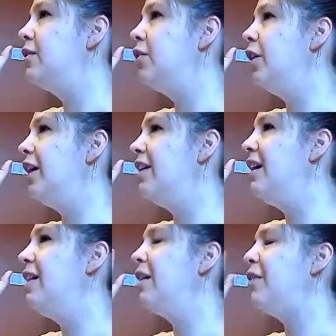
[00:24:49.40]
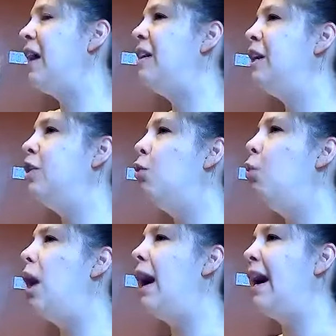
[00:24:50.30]
Good. Let that knee go
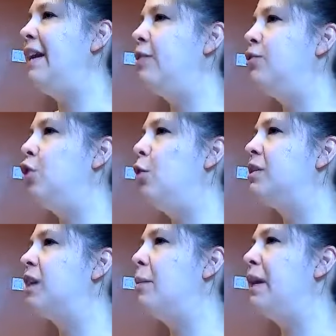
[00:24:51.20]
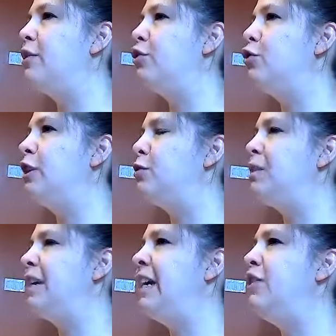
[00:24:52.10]
wide as though it's coming into tree. So
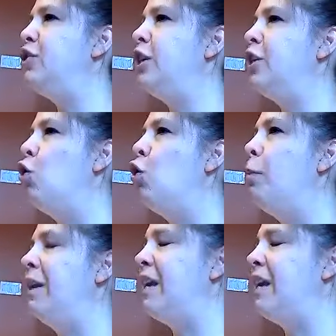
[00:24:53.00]
it's hinging open.